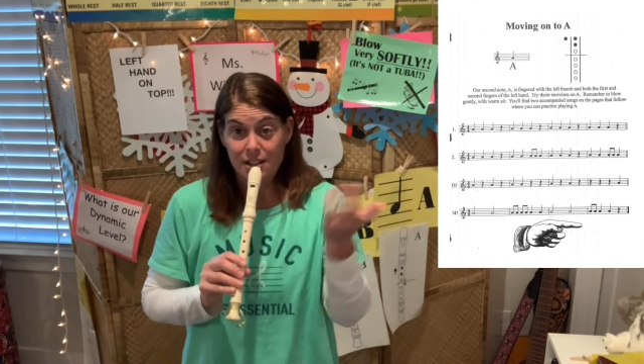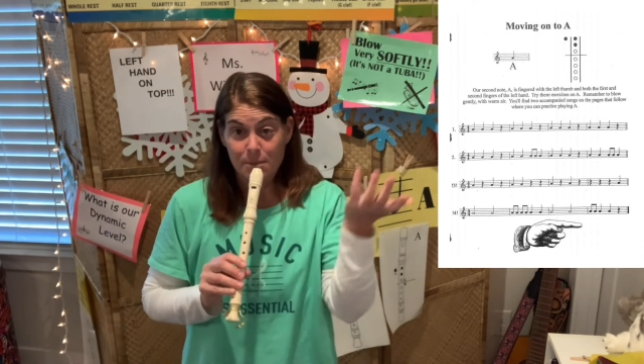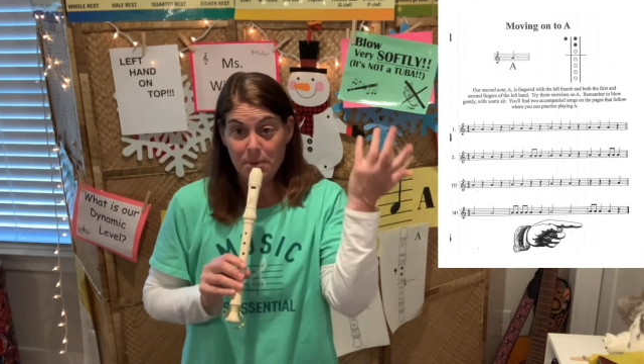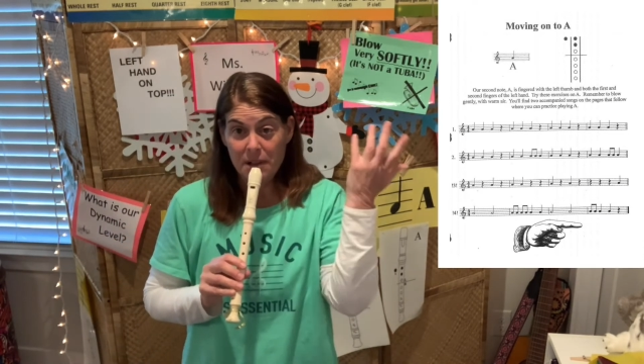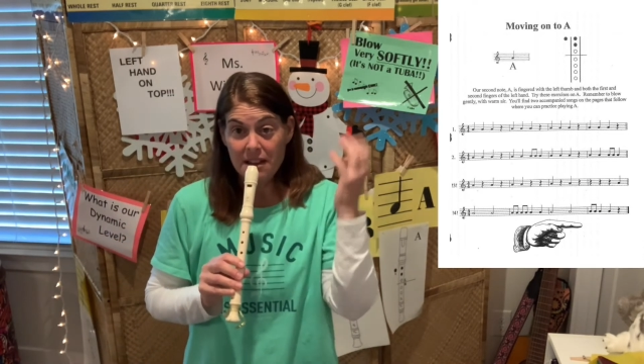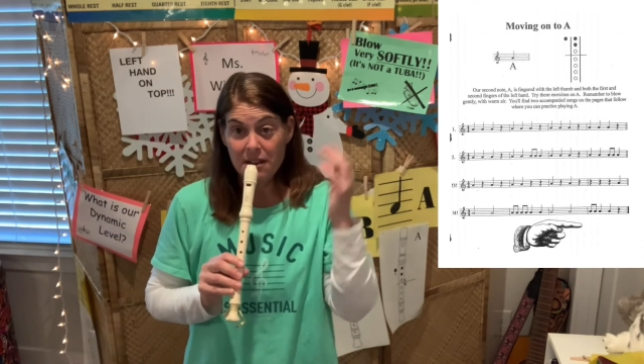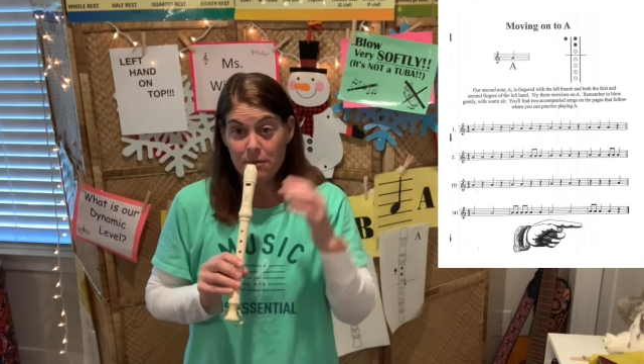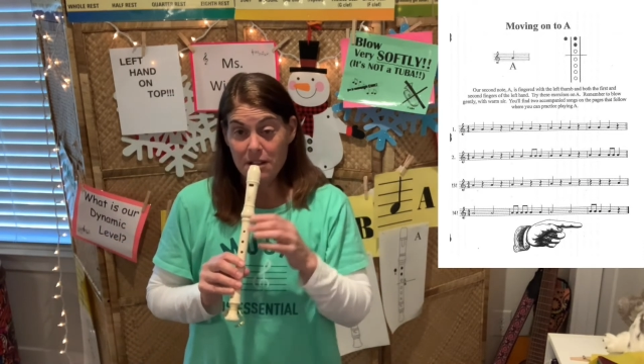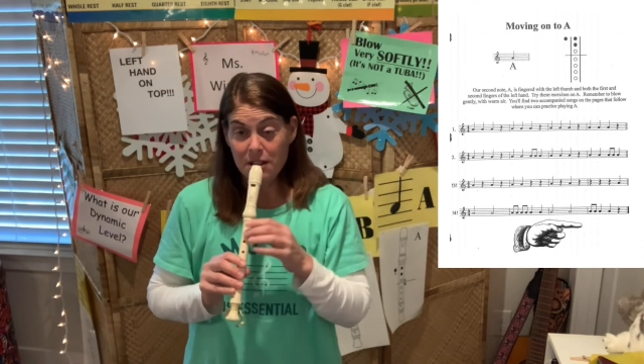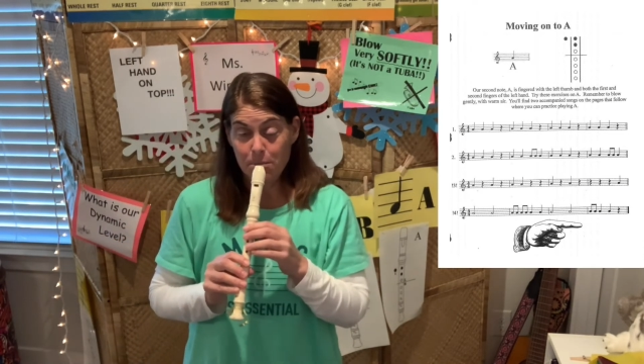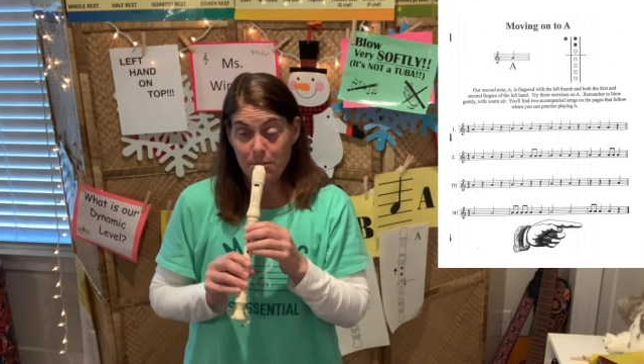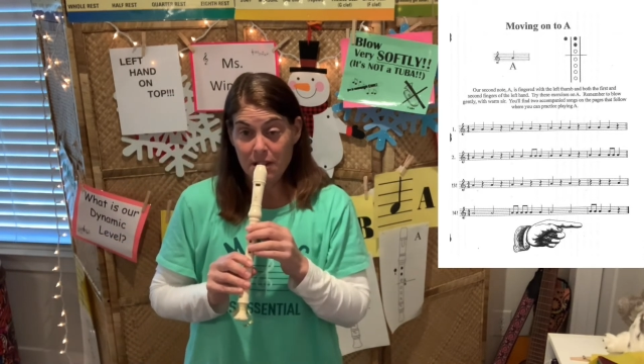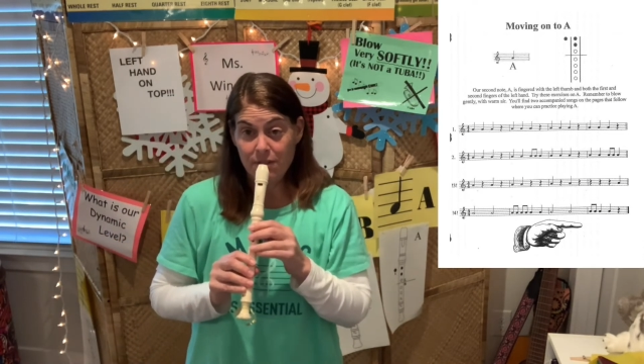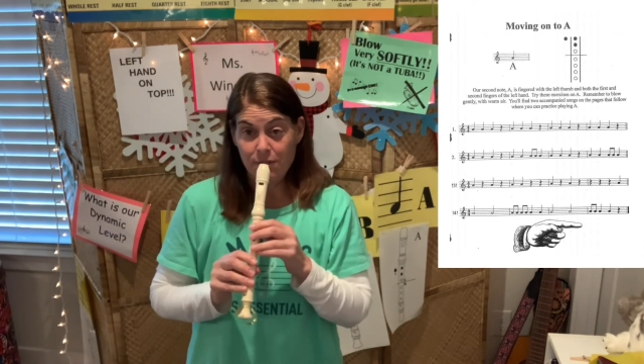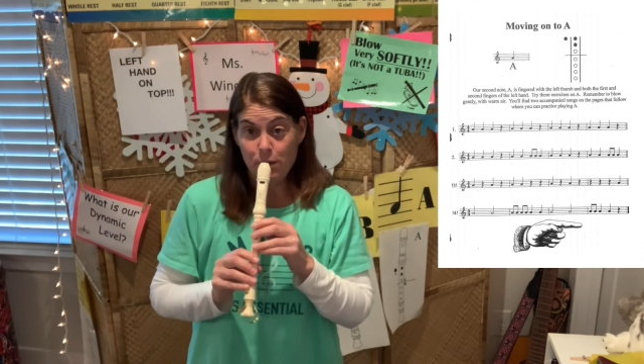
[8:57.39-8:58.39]
play it with me
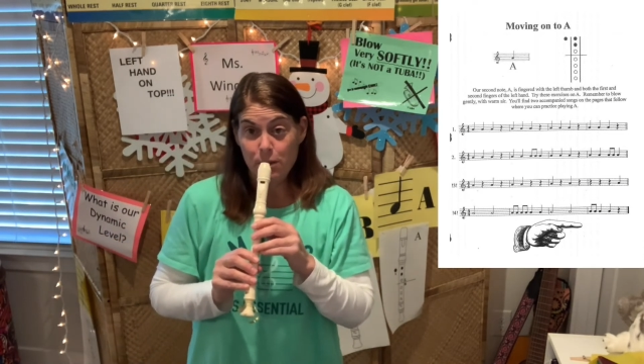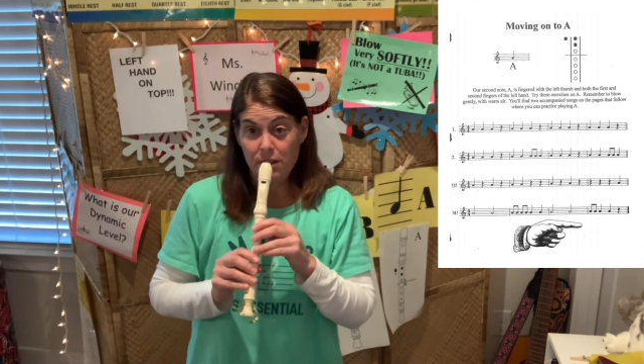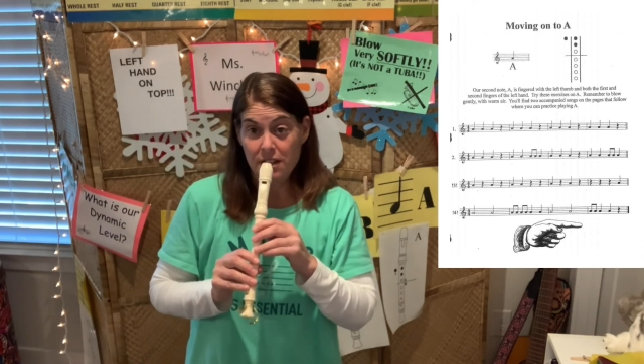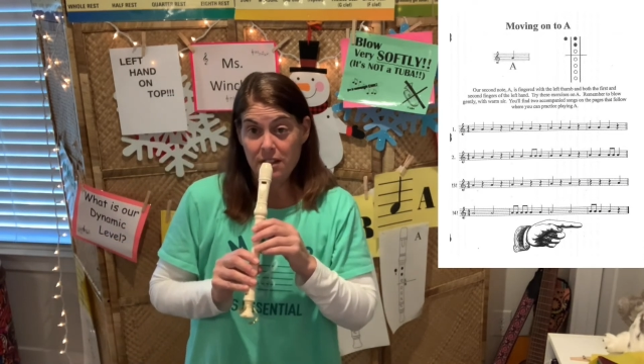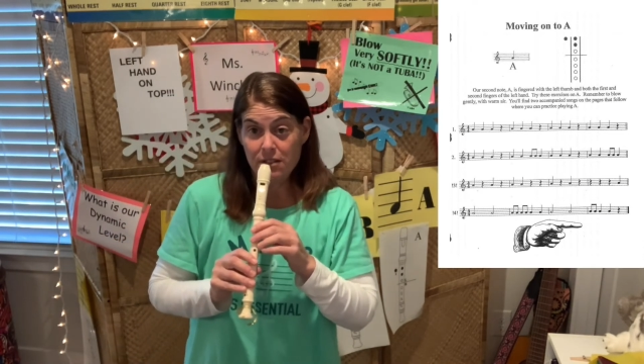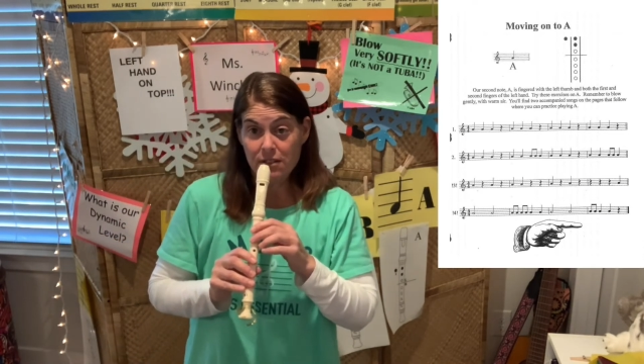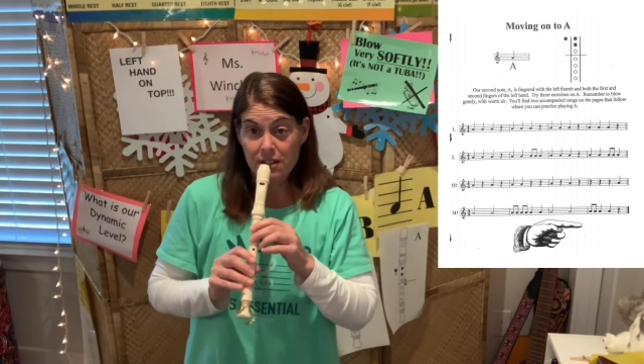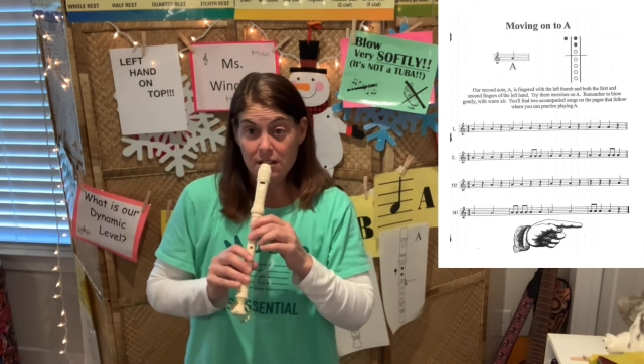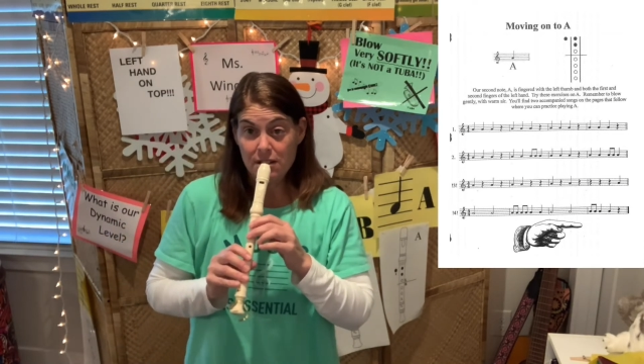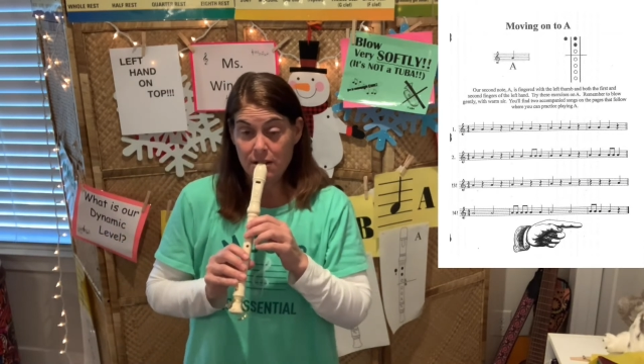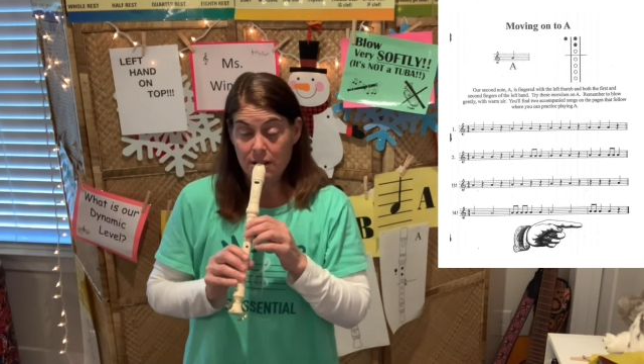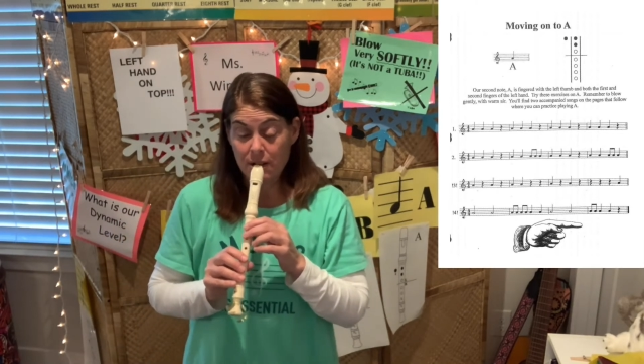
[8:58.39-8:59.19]
if you think you can do it.